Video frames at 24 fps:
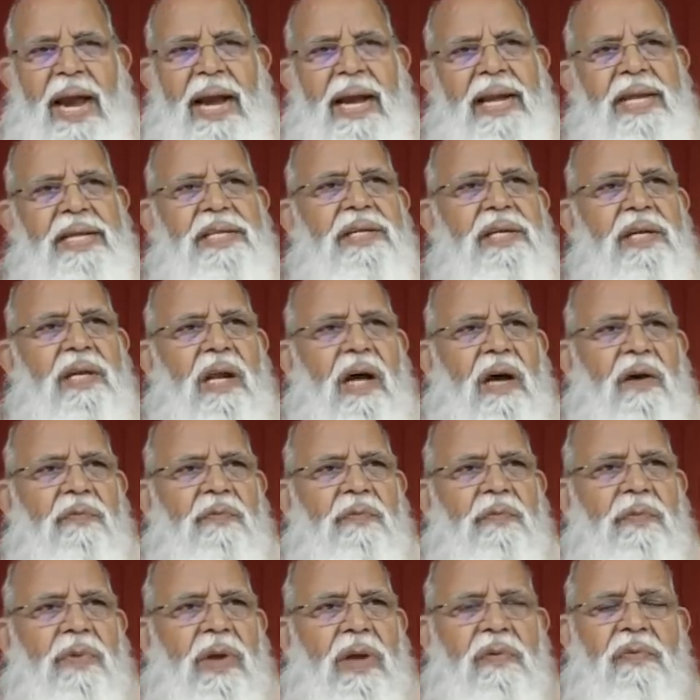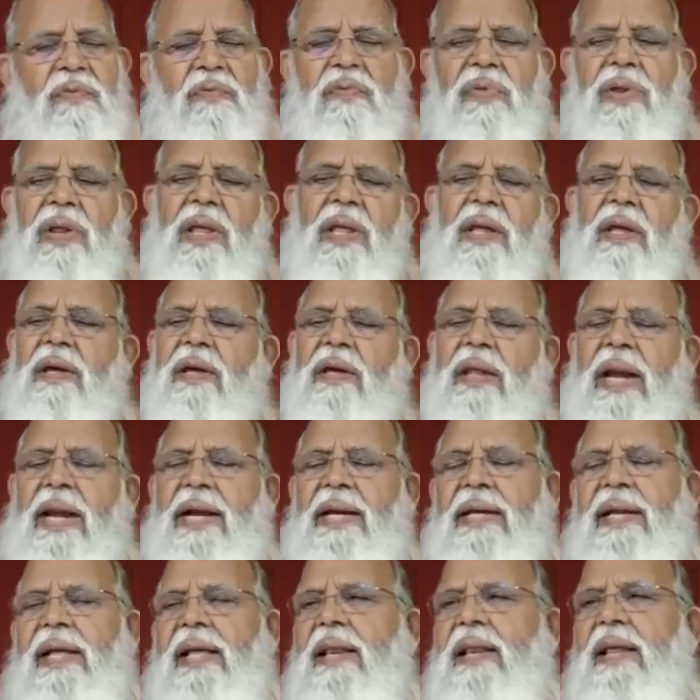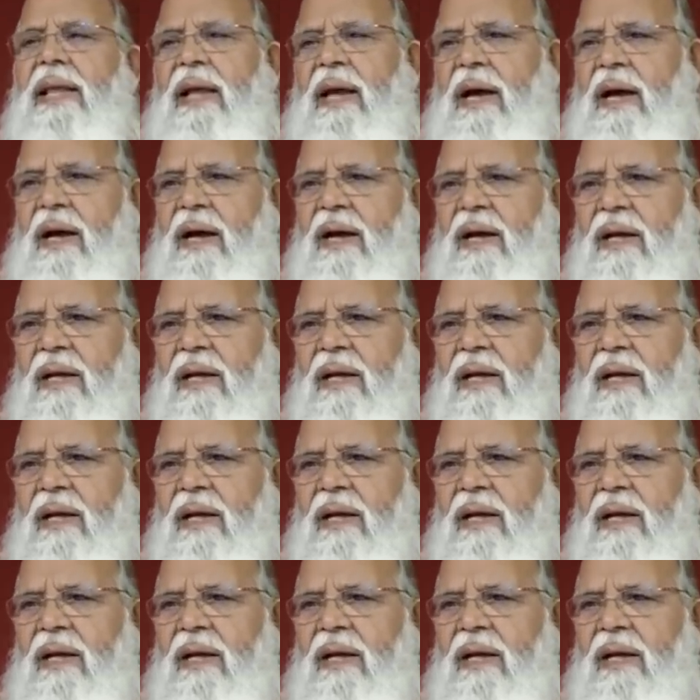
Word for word: addition of every criteria